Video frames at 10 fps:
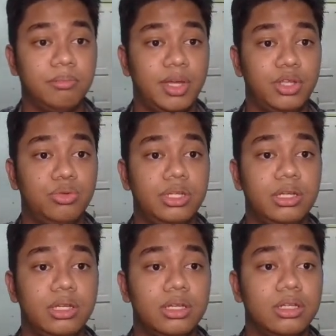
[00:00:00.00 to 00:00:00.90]

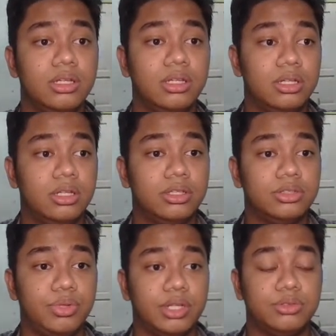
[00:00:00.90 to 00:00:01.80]
manually
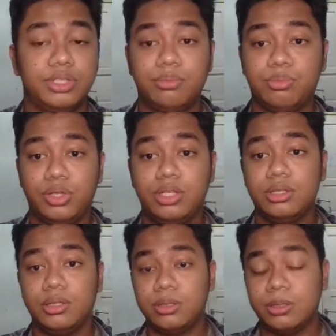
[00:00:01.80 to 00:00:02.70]
so we can re-input it.
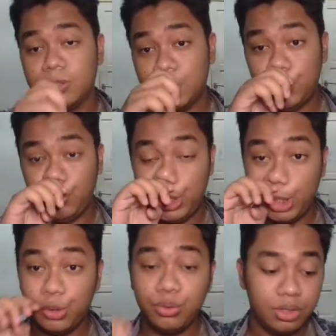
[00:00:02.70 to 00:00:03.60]
So here we
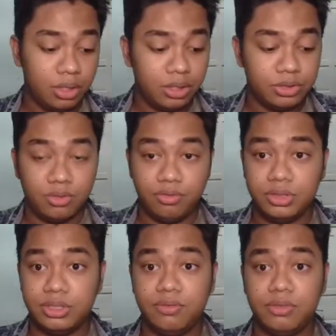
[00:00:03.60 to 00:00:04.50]
go. So
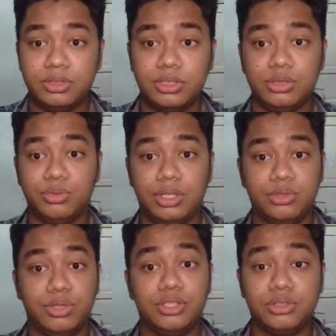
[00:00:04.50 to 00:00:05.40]
first thing first is we go
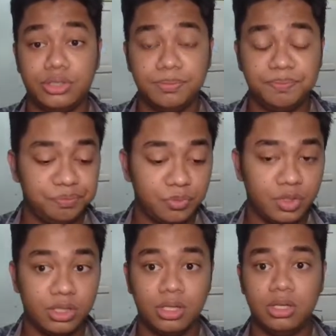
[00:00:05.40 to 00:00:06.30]
to register,
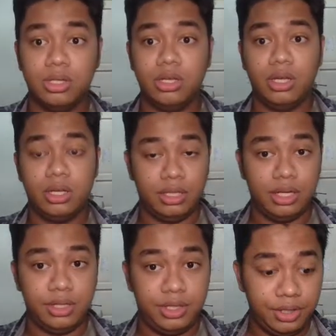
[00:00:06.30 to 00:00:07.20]
and
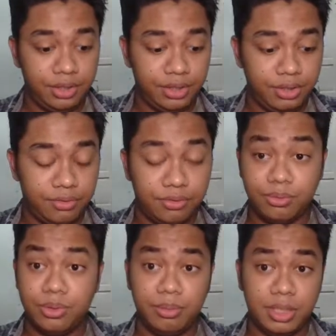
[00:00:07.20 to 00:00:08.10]
then here, if
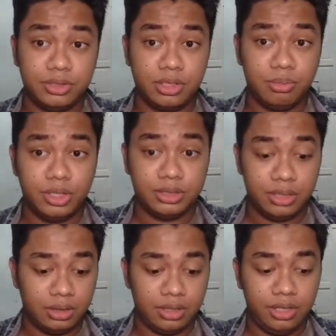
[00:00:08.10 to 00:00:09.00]
the metric number is
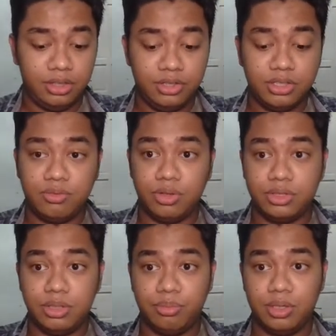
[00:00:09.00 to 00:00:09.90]
not 9 digits, for
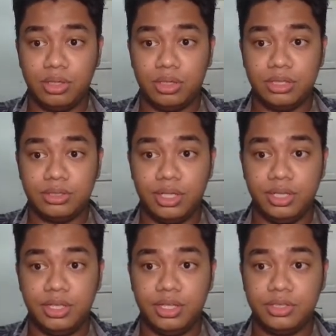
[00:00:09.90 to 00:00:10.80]
example, let's say
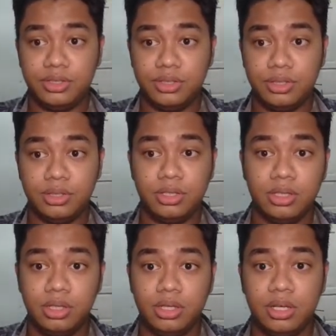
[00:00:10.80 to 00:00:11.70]
this,
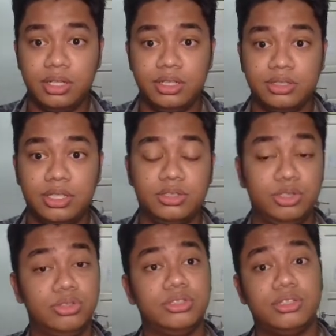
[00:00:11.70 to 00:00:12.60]
and it says
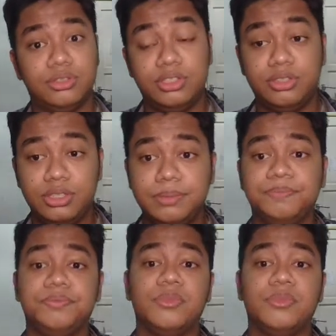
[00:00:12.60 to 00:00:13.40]
user not registered.